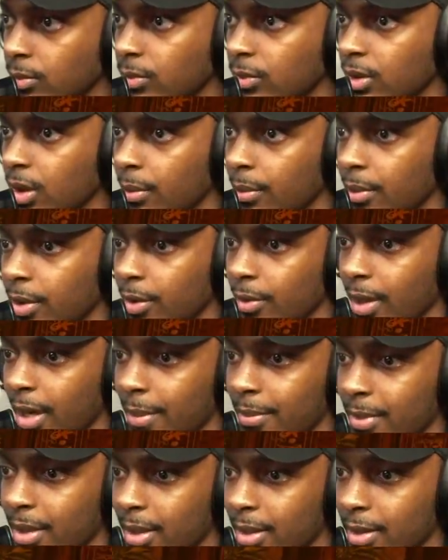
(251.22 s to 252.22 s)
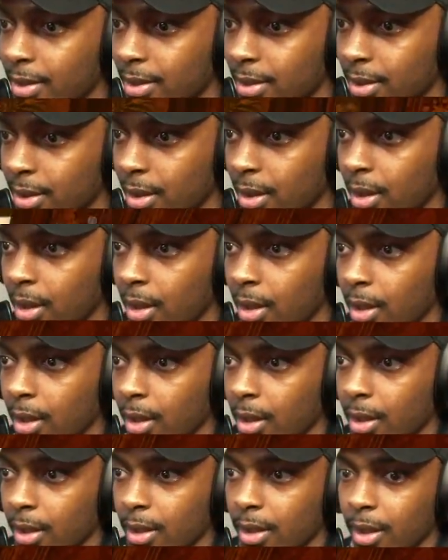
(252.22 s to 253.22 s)
Let me grab this.
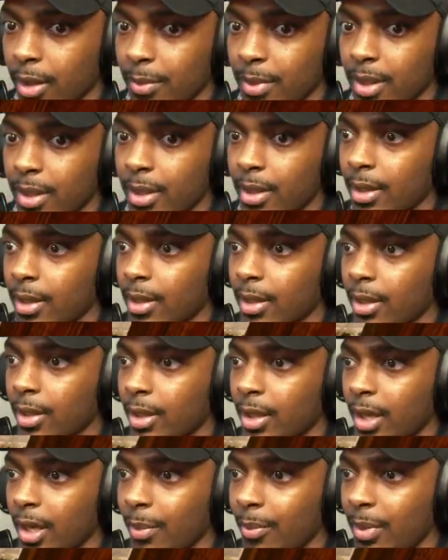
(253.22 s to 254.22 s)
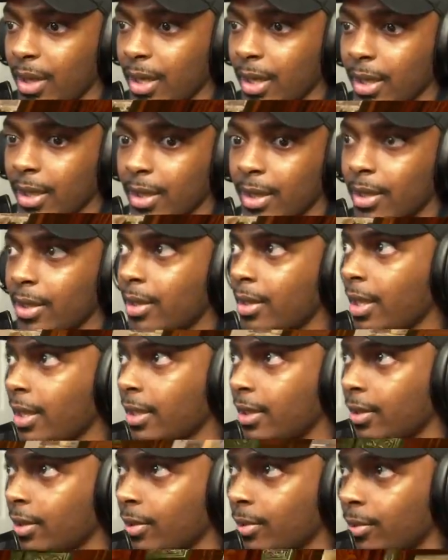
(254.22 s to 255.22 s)
Give me that. Give me.
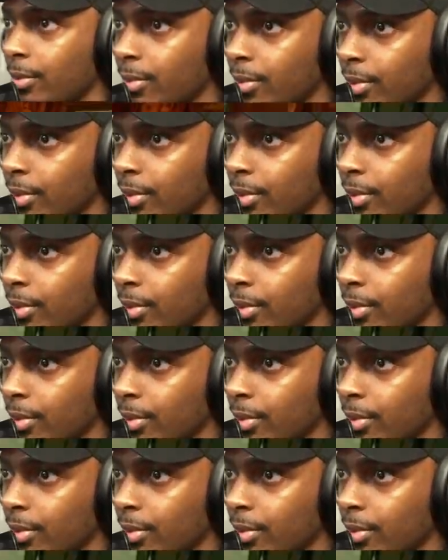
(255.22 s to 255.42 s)
Thank you.